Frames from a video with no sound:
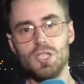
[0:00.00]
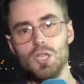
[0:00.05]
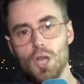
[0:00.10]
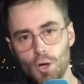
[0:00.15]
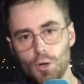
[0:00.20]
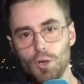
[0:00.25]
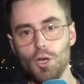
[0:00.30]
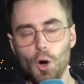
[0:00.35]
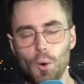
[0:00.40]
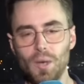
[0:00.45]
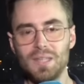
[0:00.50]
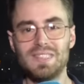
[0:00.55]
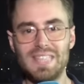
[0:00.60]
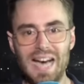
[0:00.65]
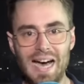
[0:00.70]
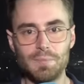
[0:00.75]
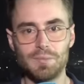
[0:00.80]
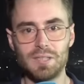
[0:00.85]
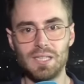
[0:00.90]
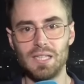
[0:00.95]
No, no
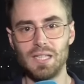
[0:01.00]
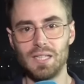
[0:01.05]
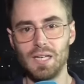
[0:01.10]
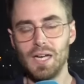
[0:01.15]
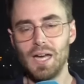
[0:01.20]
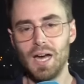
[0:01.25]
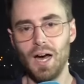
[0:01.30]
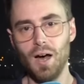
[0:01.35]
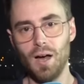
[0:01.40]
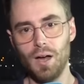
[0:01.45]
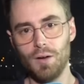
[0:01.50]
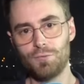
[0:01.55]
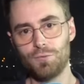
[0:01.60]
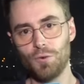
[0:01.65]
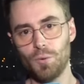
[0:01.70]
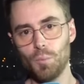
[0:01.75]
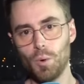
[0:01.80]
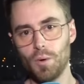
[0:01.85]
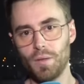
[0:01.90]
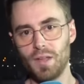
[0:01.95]
adapting uh,
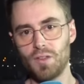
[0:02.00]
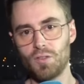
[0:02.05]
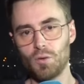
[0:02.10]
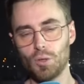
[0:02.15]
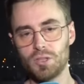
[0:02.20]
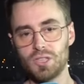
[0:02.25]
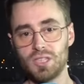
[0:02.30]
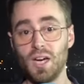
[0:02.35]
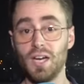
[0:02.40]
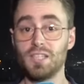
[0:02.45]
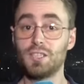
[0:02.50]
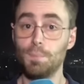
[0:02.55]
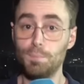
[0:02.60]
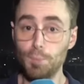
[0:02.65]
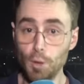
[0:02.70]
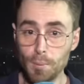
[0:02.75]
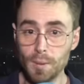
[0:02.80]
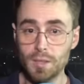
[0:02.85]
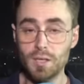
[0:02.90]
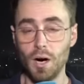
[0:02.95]
from what they saw tonight.
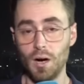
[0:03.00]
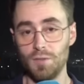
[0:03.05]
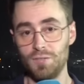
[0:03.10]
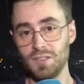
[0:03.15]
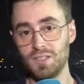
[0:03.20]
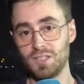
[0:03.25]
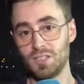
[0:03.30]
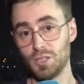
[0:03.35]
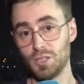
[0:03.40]
Abubakar, Vincent